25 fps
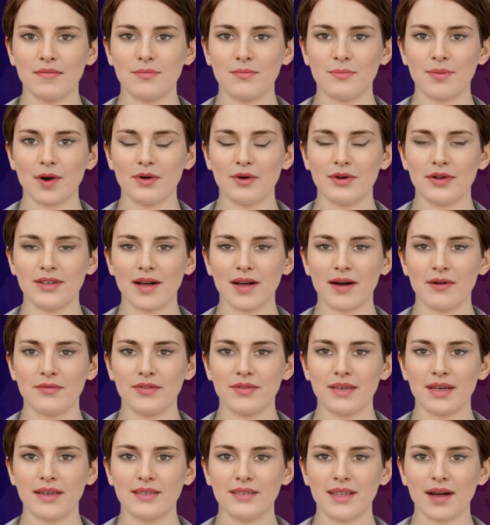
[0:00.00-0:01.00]

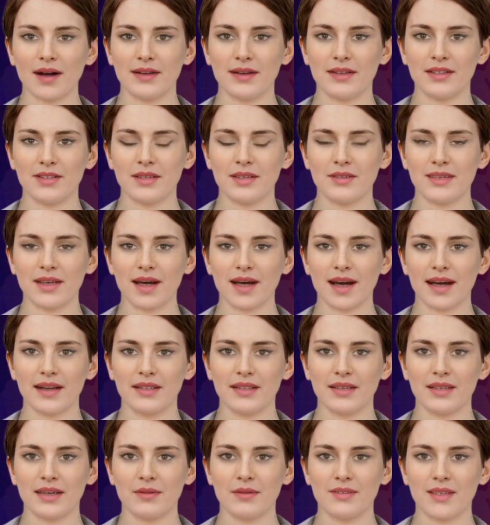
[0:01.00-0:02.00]
Volkanovski nodded his
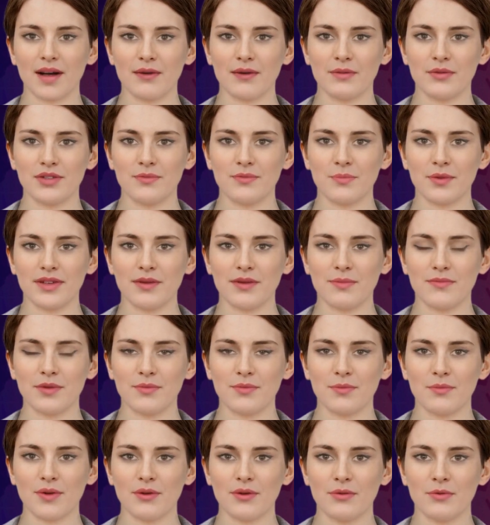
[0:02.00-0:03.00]
head in acknowledgement of
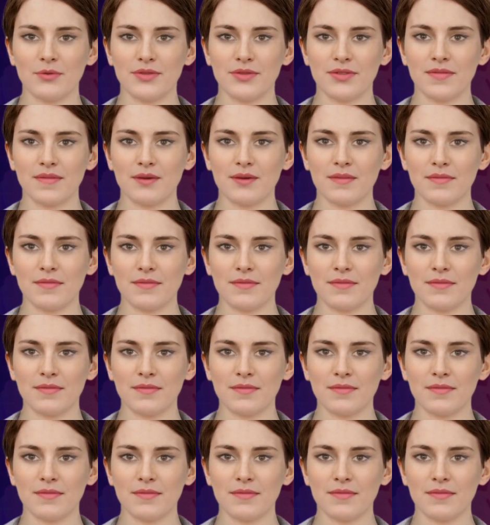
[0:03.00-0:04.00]
the blows.
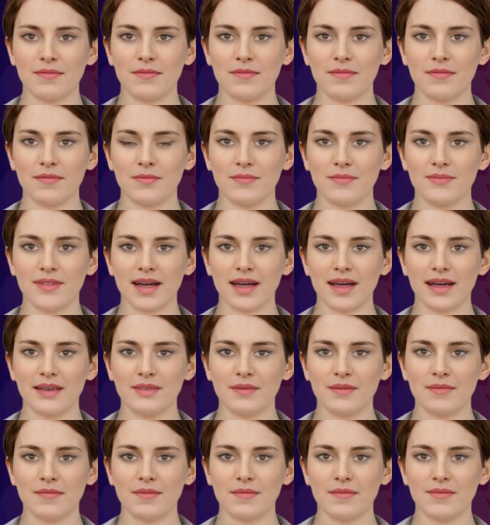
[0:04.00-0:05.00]

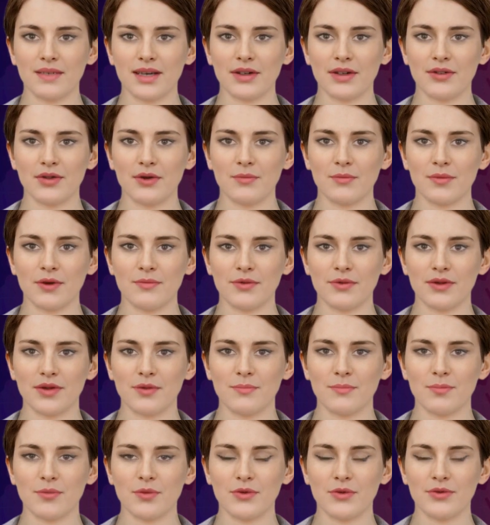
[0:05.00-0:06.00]
Then, he
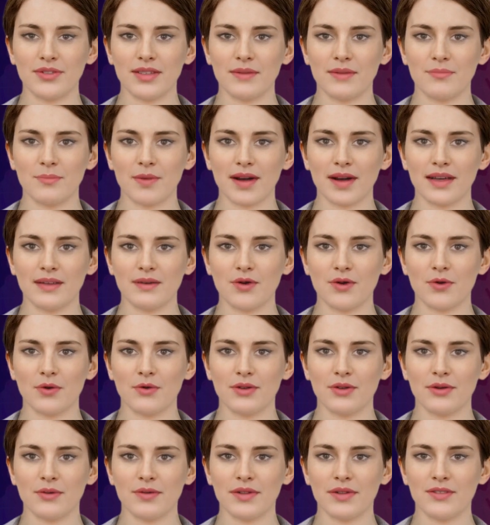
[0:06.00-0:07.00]
delivered a bruising right
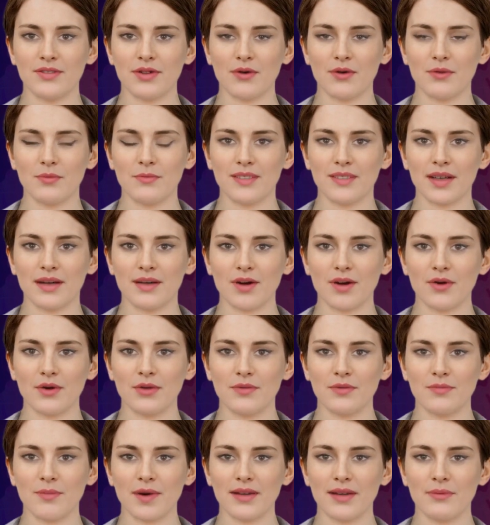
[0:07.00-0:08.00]
hook of his own that
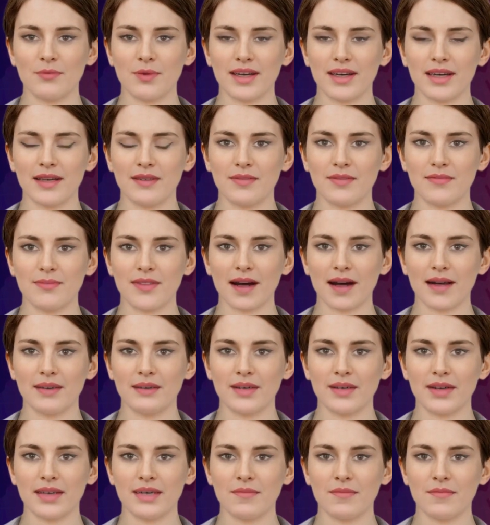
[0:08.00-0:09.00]
hurt Rodriguez
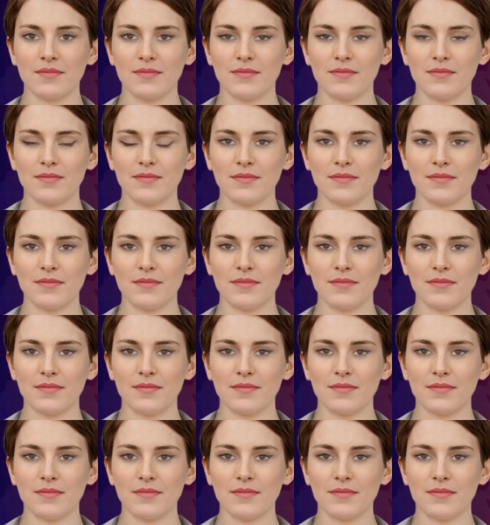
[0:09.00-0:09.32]
badly.